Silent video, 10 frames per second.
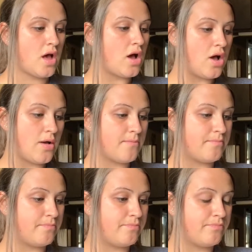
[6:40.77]

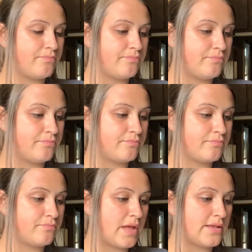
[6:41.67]
Um,
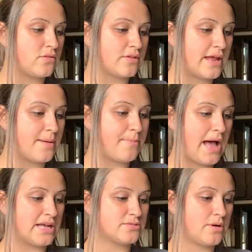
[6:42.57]
I sold that on
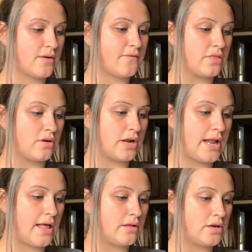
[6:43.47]
Poshmark for thirty
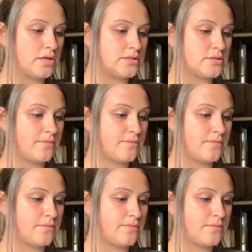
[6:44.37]
dollars